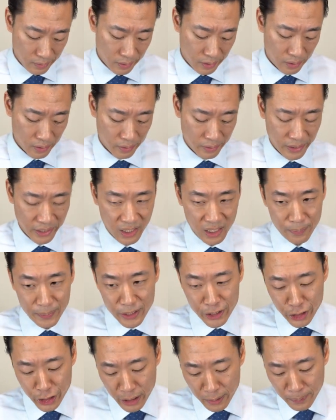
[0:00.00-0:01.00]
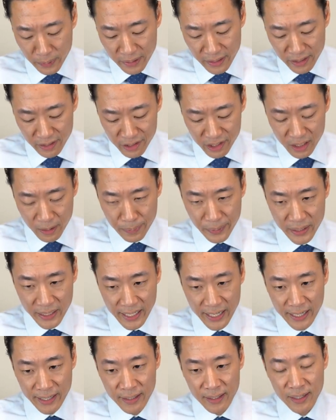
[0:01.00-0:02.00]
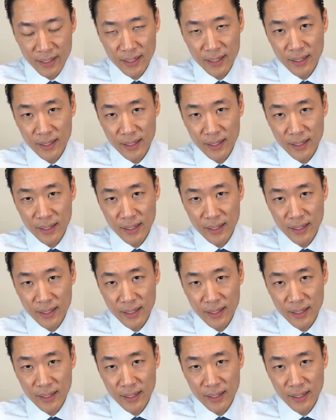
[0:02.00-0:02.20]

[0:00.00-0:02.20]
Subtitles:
So they're going to be cheaper than a CPA,